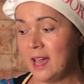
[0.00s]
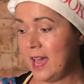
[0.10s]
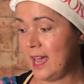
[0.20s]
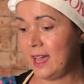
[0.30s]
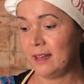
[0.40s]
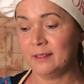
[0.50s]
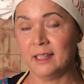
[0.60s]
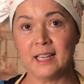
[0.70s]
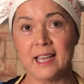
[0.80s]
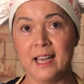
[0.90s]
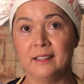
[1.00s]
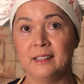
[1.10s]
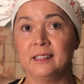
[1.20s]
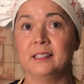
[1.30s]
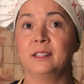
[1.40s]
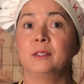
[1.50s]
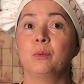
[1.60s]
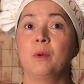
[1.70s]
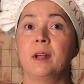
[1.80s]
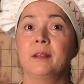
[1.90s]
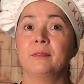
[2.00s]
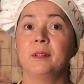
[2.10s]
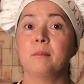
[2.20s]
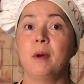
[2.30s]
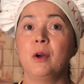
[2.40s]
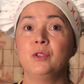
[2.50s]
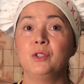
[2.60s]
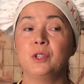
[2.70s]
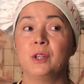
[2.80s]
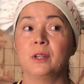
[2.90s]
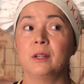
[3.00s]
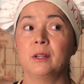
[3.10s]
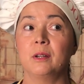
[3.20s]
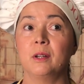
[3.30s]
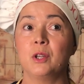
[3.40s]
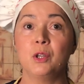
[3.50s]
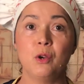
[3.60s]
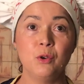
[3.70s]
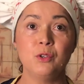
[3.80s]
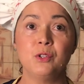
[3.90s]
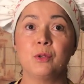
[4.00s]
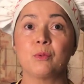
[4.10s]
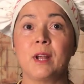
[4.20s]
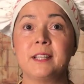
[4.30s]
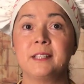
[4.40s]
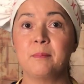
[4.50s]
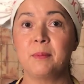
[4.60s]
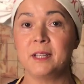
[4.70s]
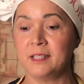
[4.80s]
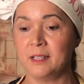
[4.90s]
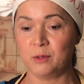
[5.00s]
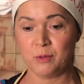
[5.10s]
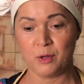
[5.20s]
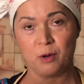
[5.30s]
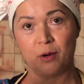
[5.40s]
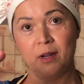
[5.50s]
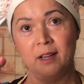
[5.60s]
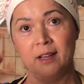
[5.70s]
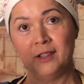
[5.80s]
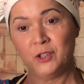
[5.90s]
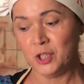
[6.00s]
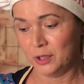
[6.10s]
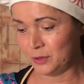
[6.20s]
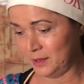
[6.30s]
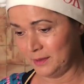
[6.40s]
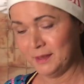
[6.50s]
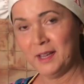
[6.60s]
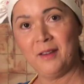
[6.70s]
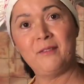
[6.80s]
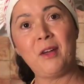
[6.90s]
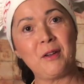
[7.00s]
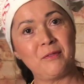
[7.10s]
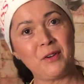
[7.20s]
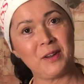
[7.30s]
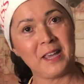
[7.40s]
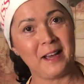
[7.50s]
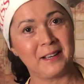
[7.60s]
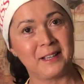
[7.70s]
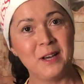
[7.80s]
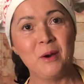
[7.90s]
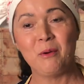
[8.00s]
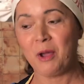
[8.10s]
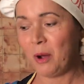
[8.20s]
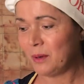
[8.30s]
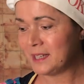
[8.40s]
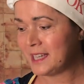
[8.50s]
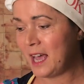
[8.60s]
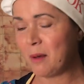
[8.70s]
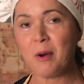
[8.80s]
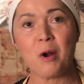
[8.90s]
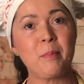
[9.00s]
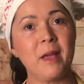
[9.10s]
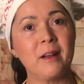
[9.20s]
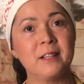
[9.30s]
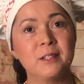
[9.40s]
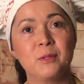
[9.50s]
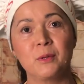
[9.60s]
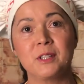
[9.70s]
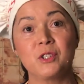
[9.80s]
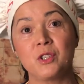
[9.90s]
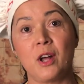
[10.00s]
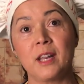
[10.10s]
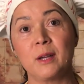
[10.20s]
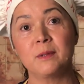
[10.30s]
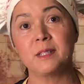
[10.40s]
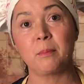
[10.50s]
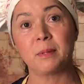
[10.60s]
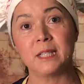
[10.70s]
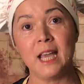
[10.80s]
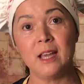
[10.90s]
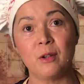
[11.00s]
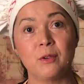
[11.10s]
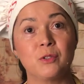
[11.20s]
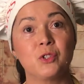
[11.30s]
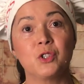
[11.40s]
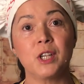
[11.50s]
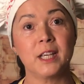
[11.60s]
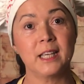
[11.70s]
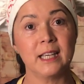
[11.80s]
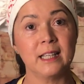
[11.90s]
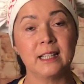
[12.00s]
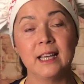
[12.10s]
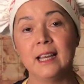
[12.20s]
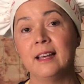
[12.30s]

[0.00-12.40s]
And again, this is one of the most used recipes since we were children, very, very young. We always help our parents with starting with the potatoes, chicken.